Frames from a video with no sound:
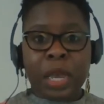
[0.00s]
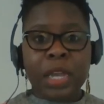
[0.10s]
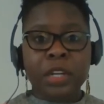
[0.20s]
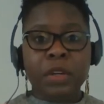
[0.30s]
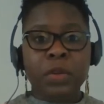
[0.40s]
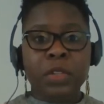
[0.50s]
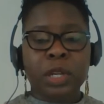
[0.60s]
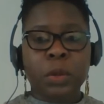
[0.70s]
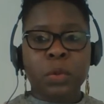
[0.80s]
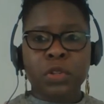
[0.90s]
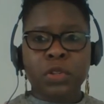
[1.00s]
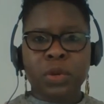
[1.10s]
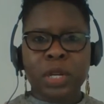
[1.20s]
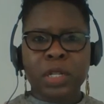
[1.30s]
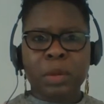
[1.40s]
I know that I want to
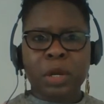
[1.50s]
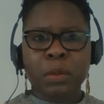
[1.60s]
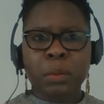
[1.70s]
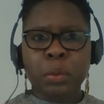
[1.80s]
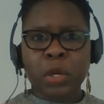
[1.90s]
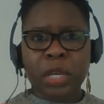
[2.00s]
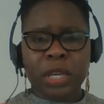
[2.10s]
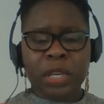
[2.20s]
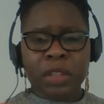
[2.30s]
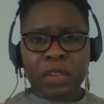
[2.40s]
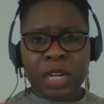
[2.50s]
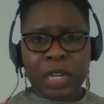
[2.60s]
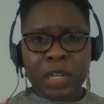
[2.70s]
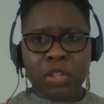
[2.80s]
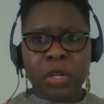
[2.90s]
write about a boy in the
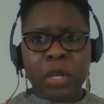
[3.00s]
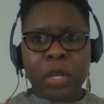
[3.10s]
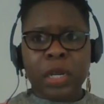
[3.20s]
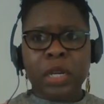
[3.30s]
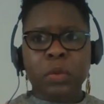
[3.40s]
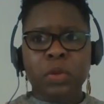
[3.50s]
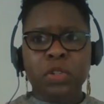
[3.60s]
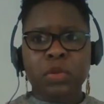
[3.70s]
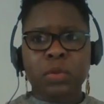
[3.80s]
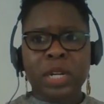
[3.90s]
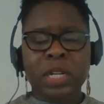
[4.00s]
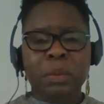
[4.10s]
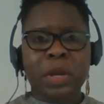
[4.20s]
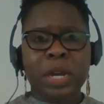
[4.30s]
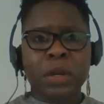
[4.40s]
village and I want to write
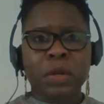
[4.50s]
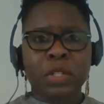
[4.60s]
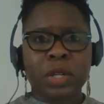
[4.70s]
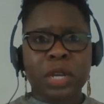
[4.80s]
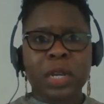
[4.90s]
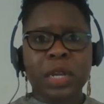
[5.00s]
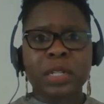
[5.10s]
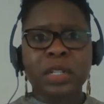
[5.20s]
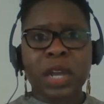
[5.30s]
about uh, a